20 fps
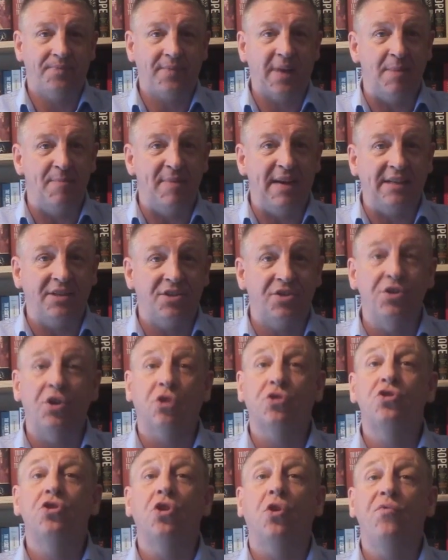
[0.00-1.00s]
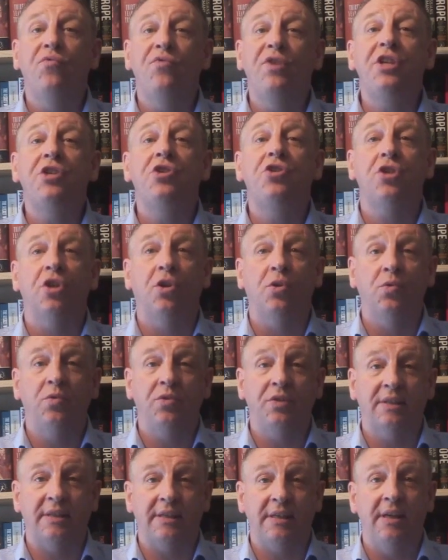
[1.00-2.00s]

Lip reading: I meant, not John Rhys-Jones,